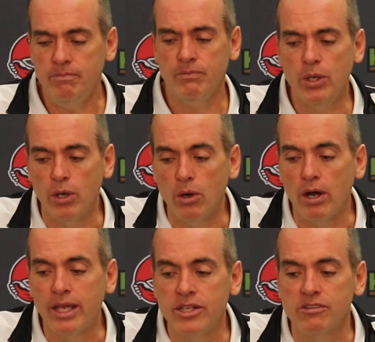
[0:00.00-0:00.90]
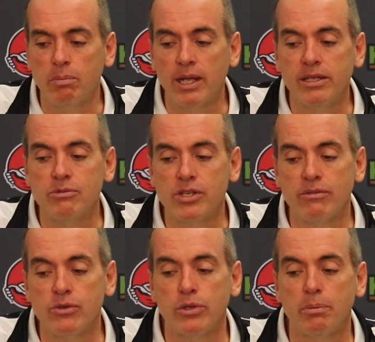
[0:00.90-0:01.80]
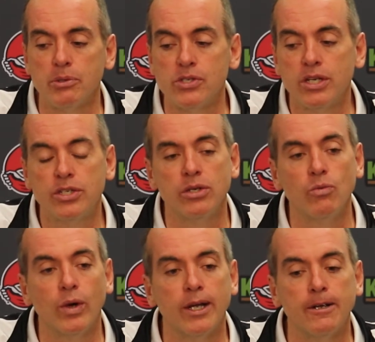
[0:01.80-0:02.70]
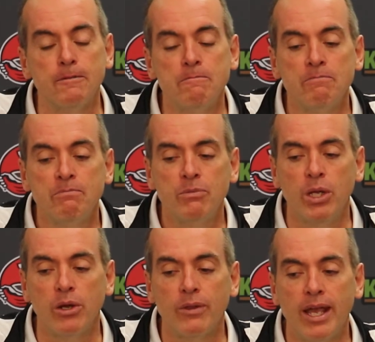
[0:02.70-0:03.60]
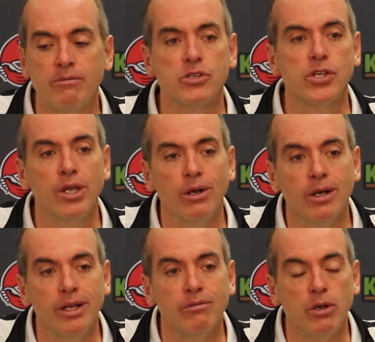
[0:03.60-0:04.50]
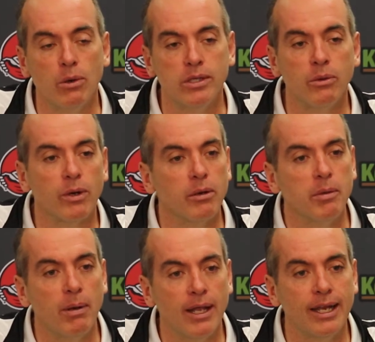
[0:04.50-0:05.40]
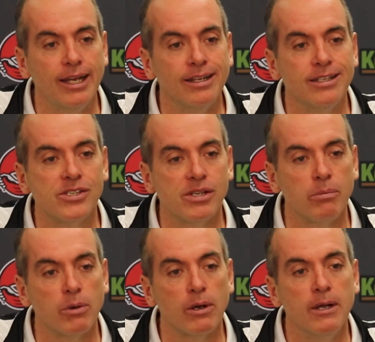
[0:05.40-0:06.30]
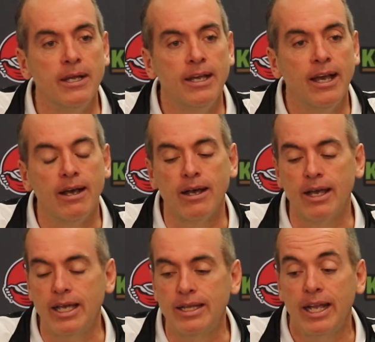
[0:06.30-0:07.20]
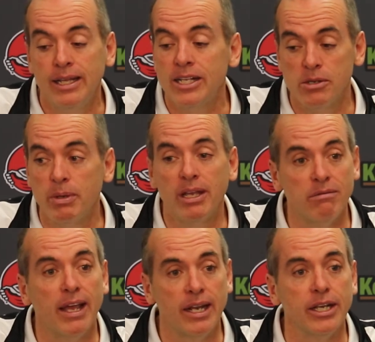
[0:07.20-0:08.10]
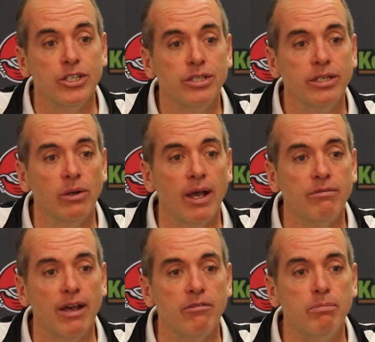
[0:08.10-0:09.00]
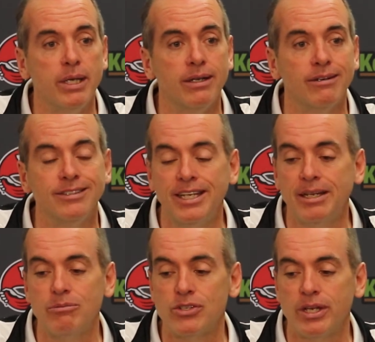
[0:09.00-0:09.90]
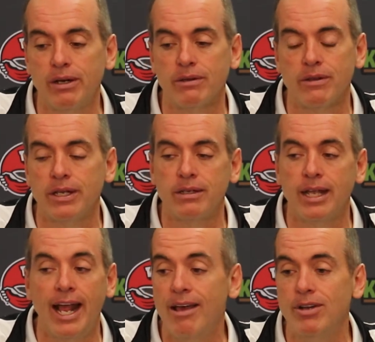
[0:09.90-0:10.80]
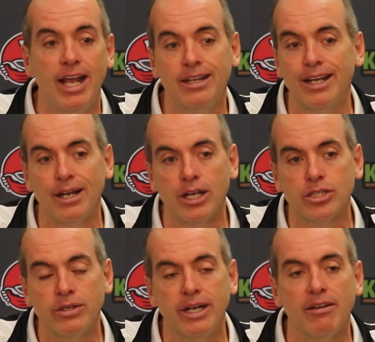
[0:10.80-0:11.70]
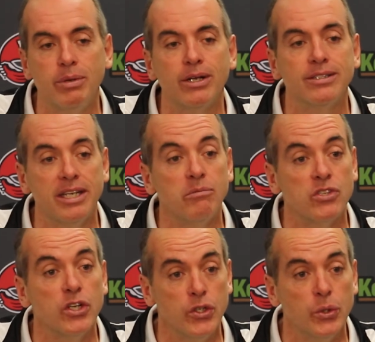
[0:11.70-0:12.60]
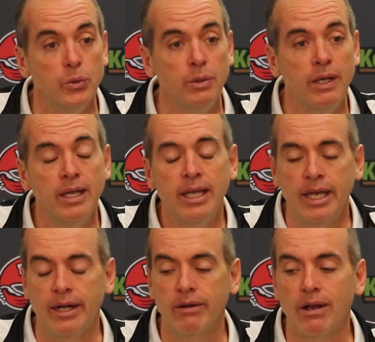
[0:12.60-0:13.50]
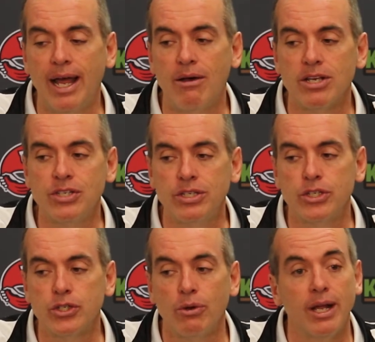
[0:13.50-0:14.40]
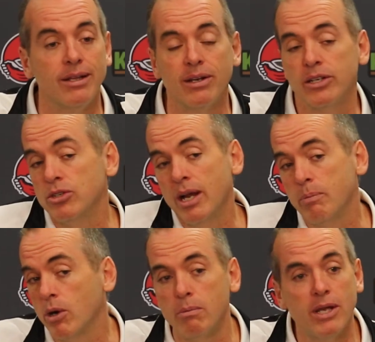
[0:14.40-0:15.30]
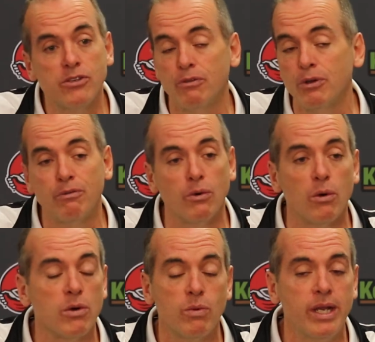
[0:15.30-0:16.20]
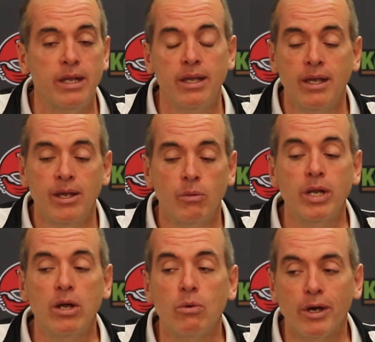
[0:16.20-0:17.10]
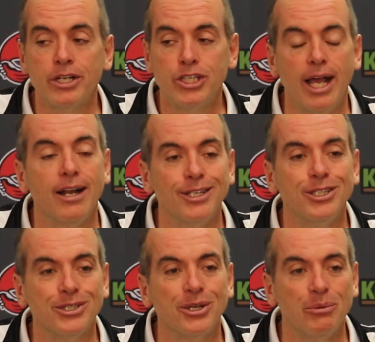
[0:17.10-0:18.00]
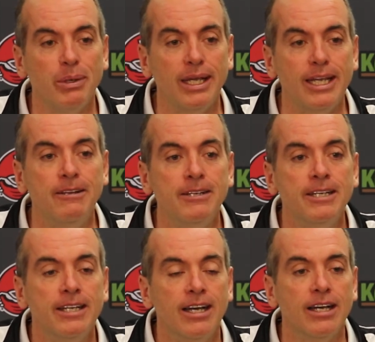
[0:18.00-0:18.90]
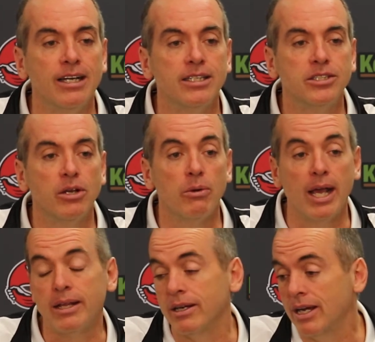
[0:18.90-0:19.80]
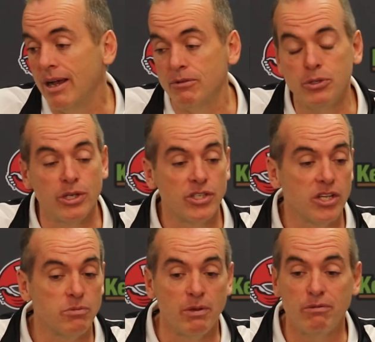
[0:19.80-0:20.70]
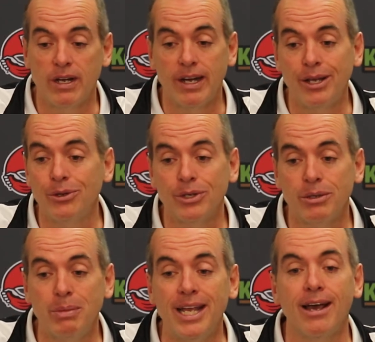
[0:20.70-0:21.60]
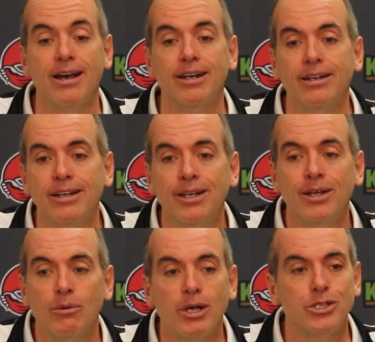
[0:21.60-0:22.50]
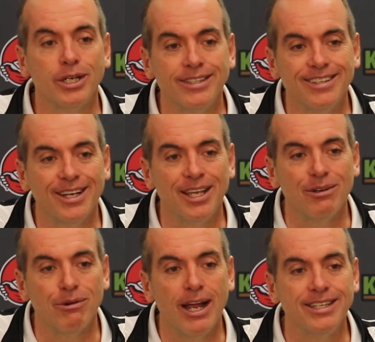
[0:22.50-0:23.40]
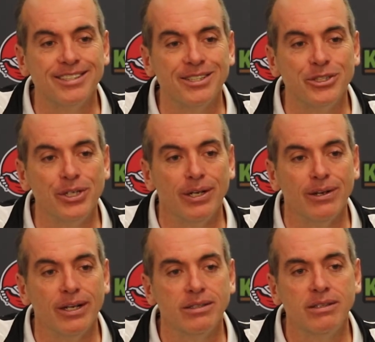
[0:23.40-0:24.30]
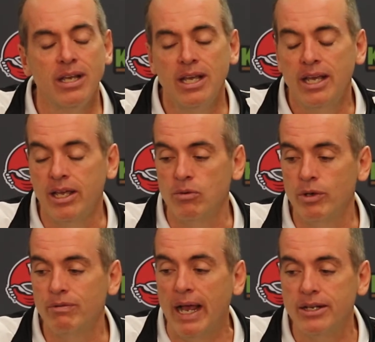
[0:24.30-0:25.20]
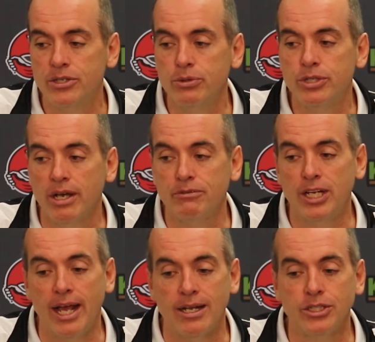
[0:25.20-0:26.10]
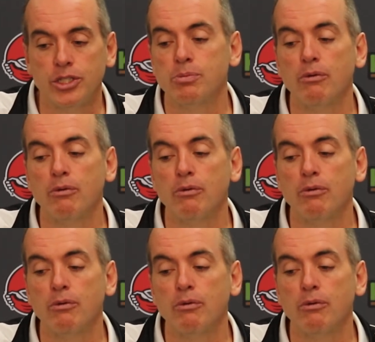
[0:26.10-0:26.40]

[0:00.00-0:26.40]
you know our kids have played themselves into a position where you know they have the security of knowing that we're going to be playing playing in December, uh, and and that's a big advantage. You know, I've I've been on teams here that that haven't had that luxury, and I've been on teams that do, and it'll allow us to just go down there and try to put our best foot forward. We we know what a challenge it's going to be uh, to go down there. Conference USA has been very good beyond Western Kentucky and Rice this year, and and we've got two tough challenges